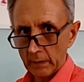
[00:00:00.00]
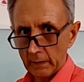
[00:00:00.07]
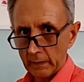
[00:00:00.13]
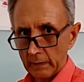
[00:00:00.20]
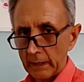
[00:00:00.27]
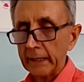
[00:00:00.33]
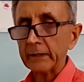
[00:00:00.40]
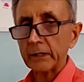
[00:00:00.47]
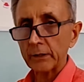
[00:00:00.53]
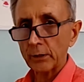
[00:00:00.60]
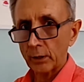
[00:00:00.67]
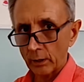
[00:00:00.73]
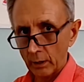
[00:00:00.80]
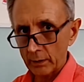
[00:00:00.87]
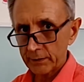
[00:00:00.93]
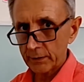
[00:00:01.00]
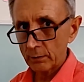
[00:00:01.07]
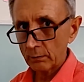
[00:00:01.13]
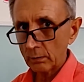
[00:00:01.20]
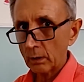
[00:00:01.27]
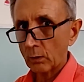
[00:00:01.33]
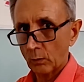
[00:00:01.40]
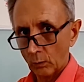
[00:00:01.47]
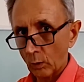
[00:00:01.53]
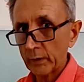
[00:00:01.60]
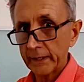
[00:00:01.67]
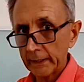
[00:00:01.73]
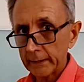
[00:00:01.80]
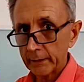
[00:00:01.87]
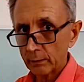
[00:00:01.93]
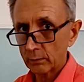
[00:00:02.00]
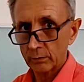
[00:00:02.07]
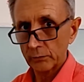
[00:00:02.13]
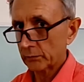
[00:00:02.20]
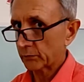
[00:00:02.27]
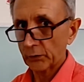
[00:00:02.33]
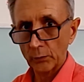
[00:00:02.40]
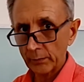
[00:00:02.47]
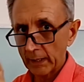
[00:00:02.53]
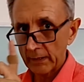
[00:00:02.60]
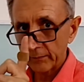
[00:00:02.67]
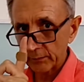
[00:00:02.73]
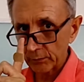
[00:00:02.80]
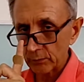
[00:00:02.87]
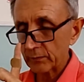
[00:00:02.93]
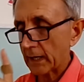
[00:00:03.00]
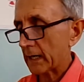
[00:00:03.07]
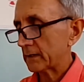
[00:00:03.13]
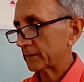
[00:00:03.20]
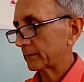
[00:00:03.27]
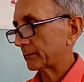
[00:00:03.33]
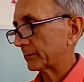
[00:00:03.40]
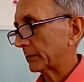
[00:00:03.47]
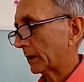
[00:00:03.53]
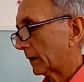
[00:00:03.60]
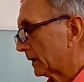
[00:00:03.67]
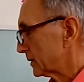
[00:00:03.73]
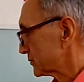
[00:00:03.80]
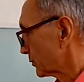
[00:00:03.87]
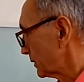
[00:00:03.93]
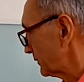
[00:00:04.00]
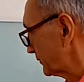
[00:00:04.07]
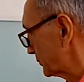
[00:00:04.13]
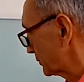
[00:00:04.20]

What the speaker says: it can hurt you or kill you. Don't ever do that. So if you can